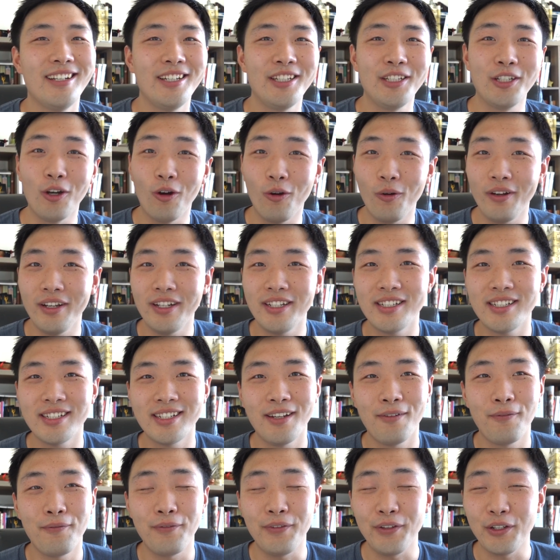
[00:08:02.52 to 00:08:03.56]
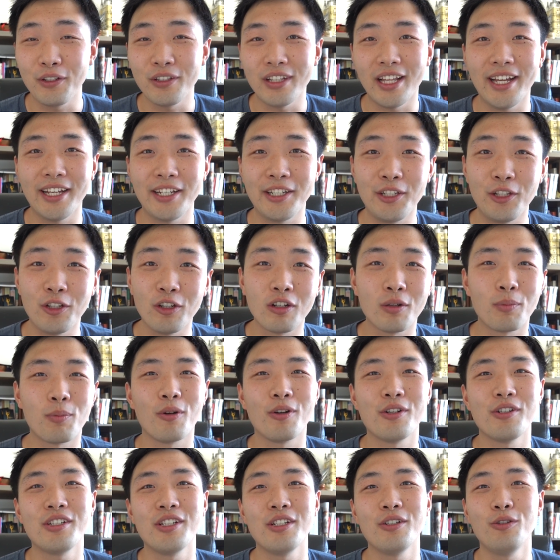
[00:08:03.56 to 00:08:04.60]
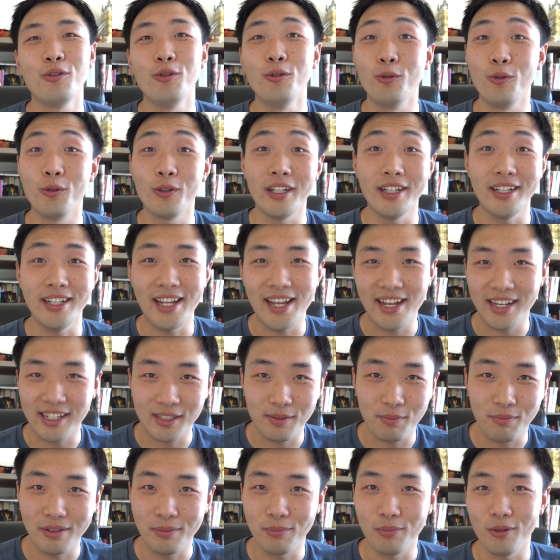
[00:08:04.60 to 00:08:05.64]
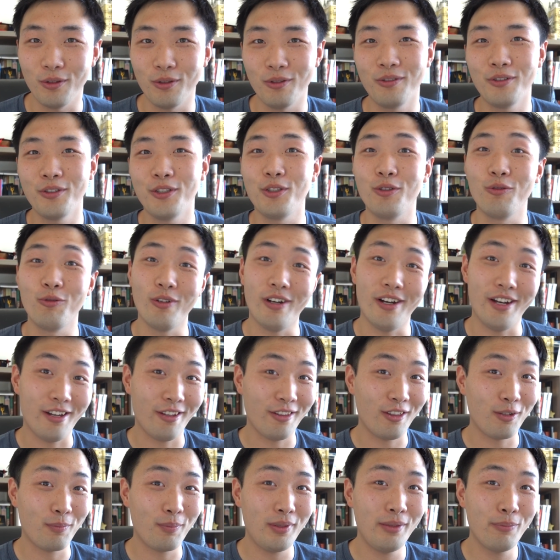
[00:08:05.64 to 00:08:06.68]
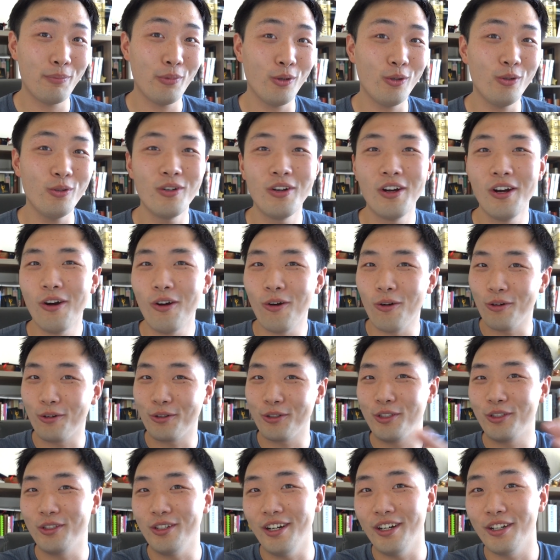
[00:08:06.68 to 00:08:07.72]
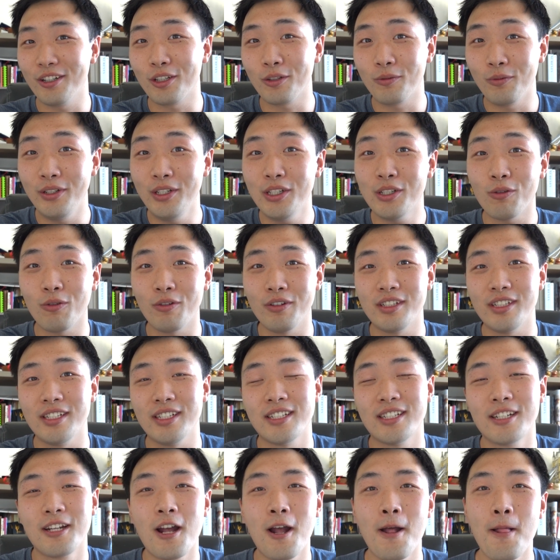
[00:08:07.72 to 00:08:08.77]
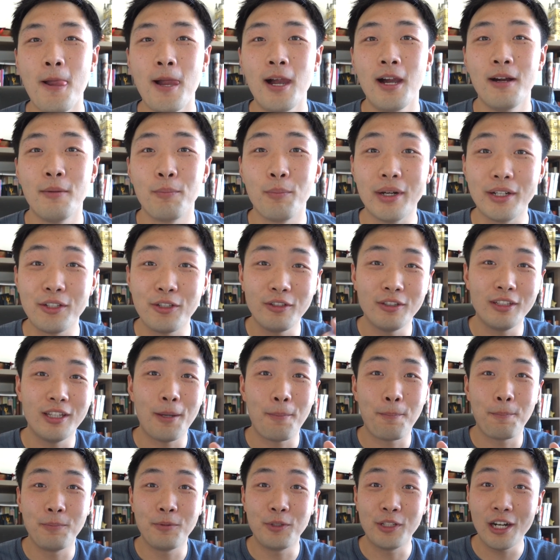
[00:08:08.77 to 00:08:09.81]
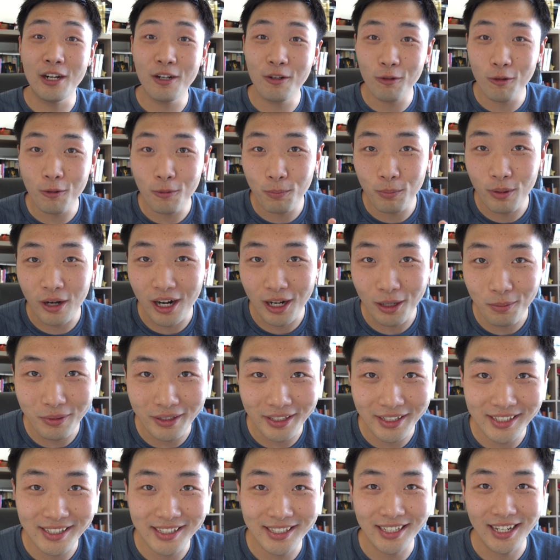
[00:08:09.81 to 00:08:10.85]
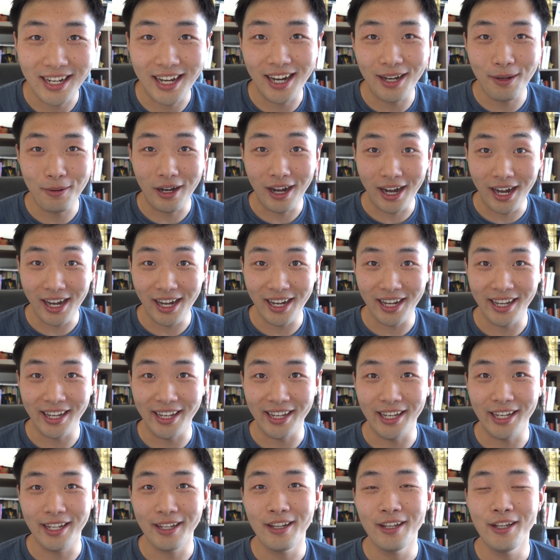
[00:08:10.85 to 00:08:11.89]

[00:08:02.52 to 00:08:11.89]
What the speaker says: you always feel like you're the person who connects people to other people or to other resources. But to the general public's eye,